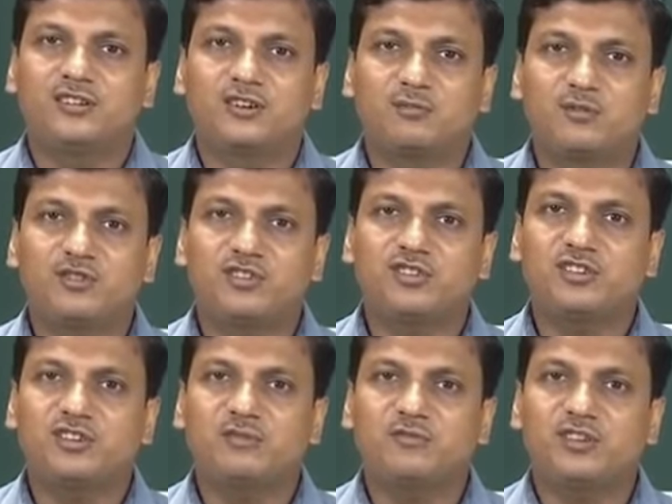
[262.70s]

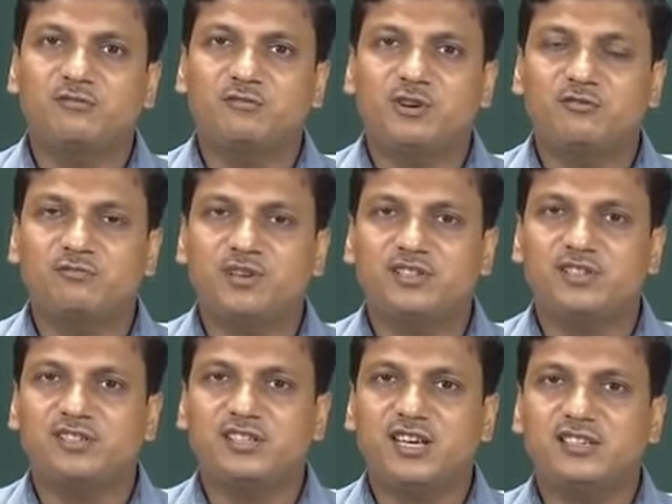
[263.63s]
composition of the different
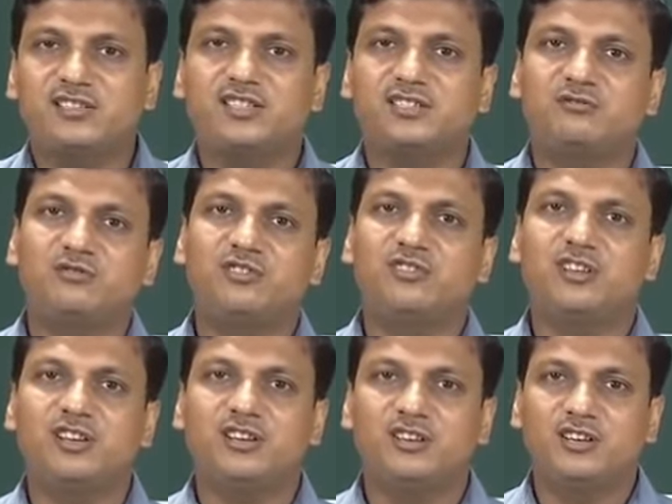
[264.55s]
phases exist within
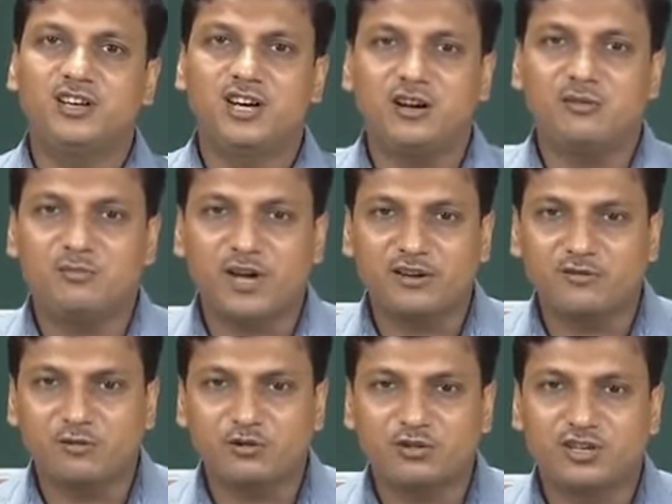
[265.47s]
the
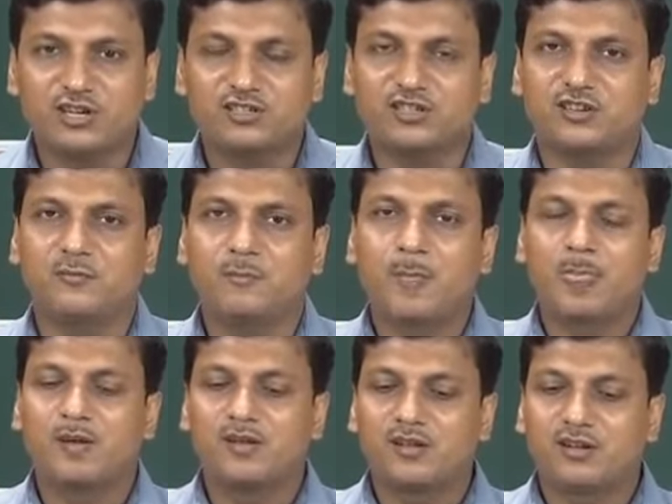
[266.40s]
microstructure.
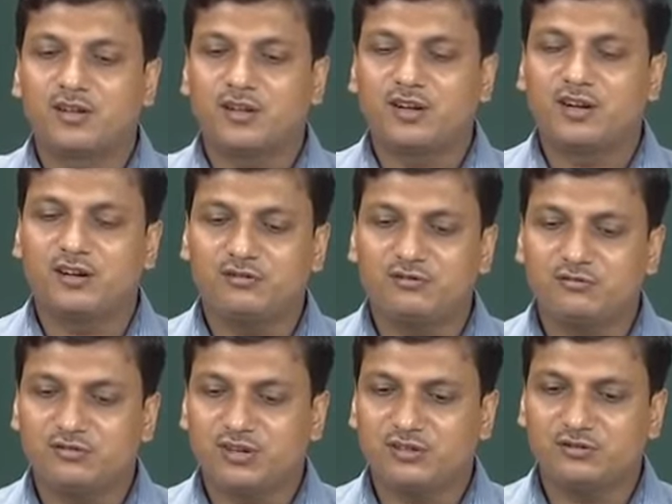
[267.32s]

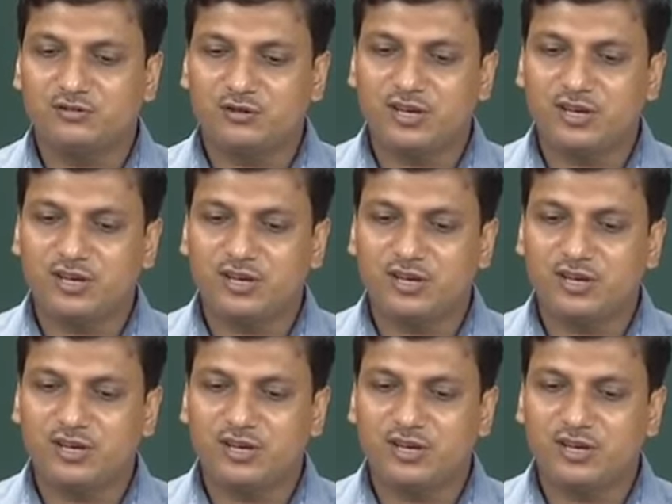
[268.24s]
So,